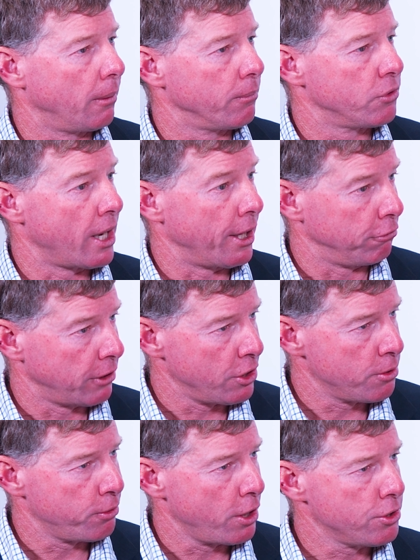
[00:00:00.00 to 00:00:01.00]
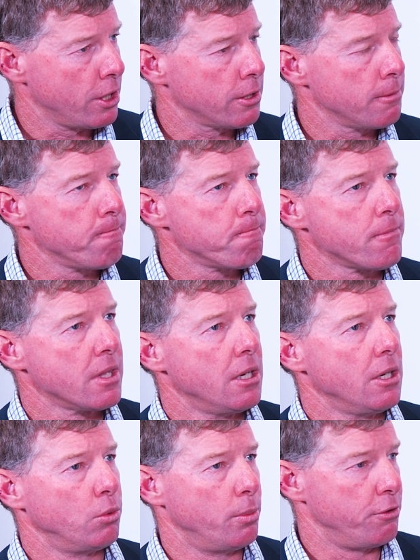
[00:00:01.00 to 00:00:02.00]
Darling Range project.
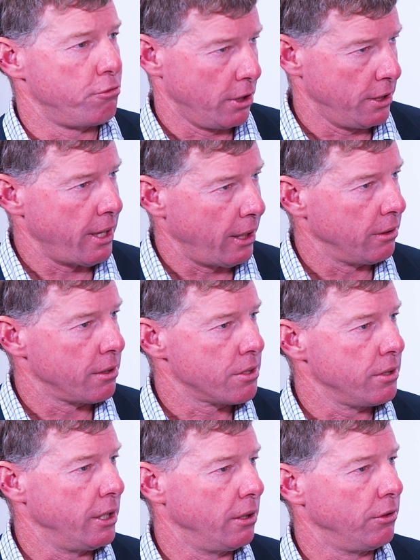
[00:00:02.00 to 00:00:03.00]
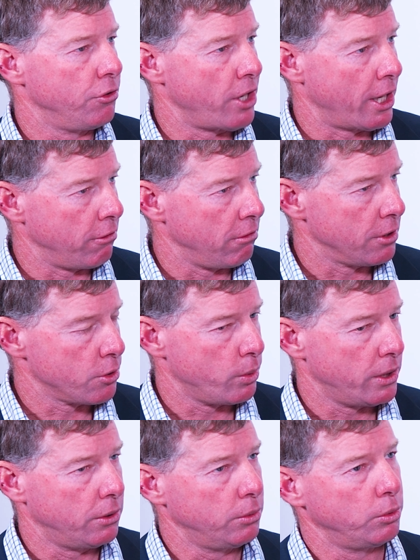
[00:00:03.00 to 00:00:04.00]
We'll be drilling that in January as
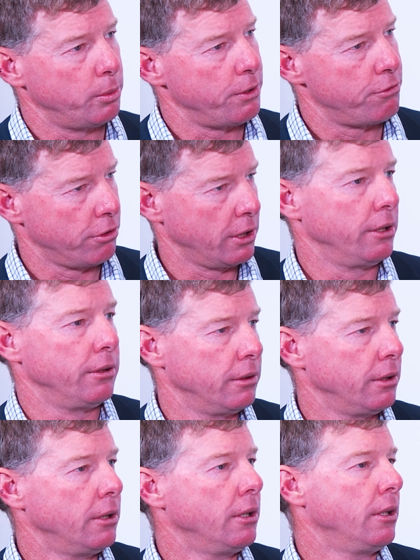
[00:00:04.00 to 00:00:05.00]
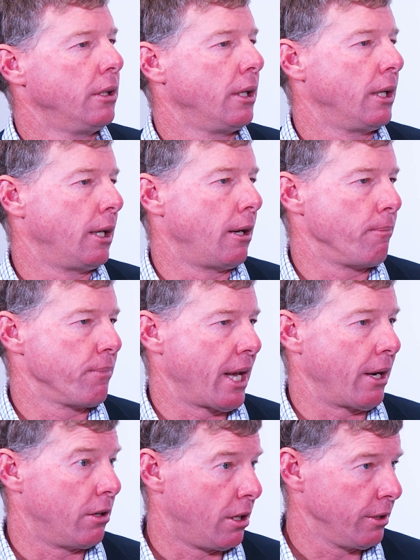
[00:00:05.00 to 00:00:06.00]
well. We'll be drilling
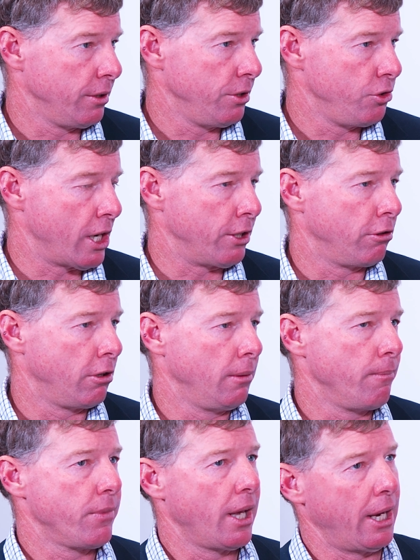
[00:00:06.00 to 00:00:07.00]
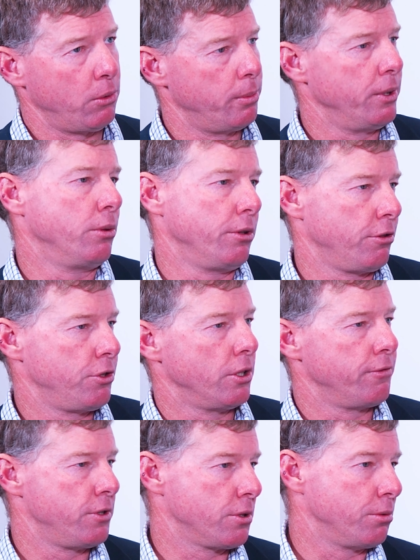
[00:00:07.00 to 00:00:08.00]
at Hyden in January, and we'll be doing a
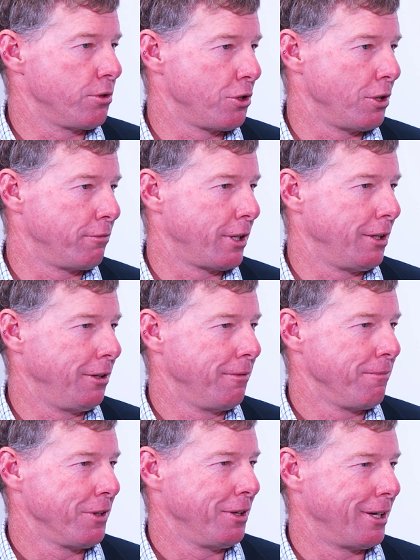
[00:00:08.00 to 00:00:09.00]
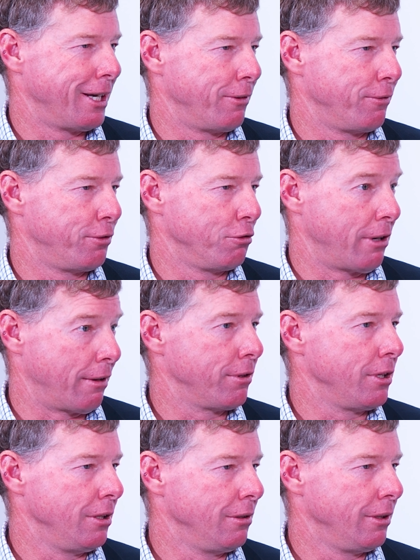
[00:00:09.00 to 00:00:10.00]
geophysical survey for
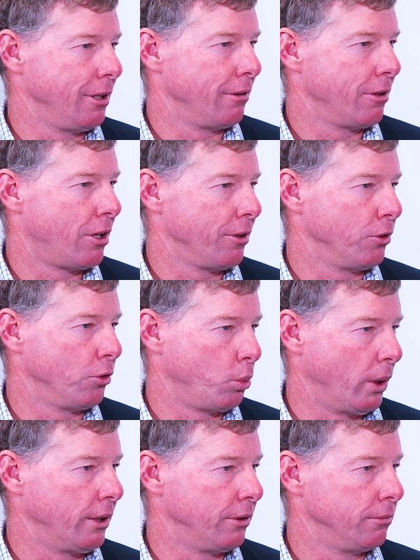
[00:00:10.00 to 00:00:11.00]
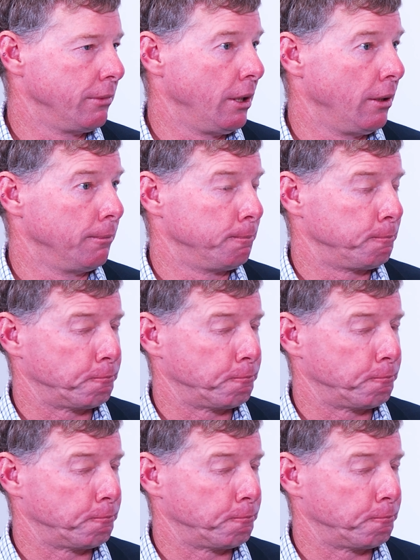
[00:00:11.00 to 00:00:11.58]
gravity in Hyden as well in